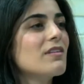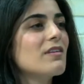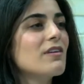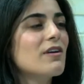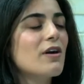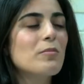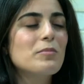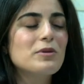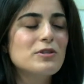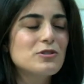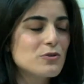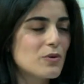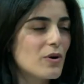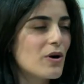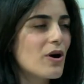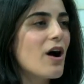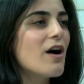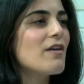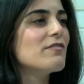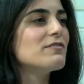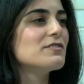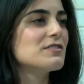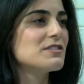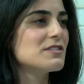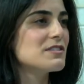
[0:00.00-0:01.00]
coming to our
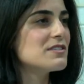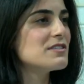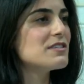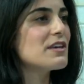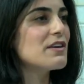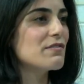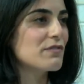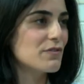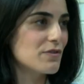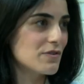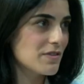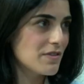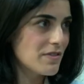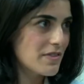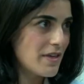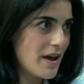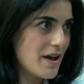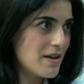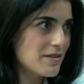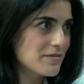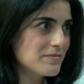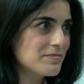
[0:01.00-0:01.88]
office is safer than that.